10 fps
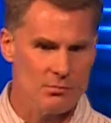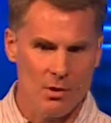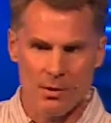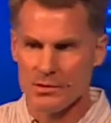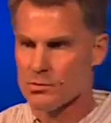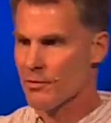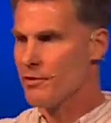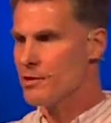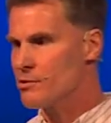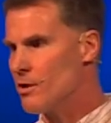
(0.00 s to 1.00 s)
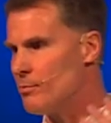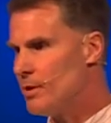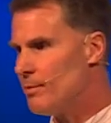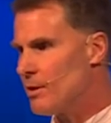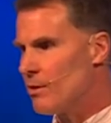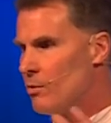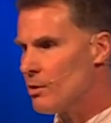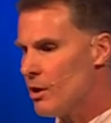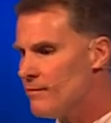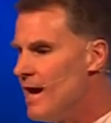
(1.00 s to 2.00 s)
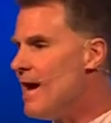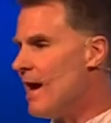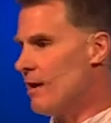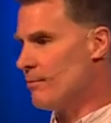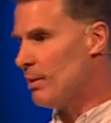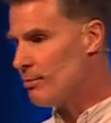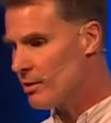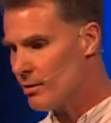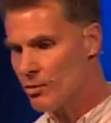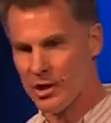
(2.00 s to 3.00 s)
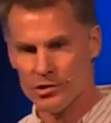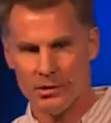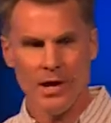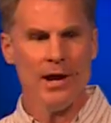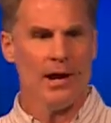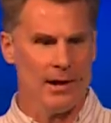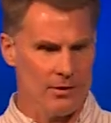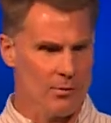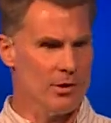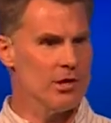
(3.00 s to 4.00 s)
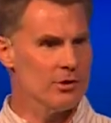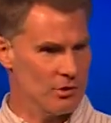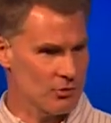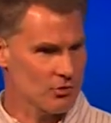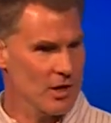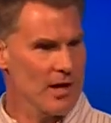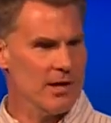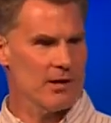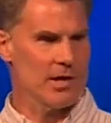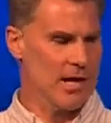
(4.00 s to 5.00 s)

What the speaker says: moments where things started beeping and going off and people come rushing and there were issues. And they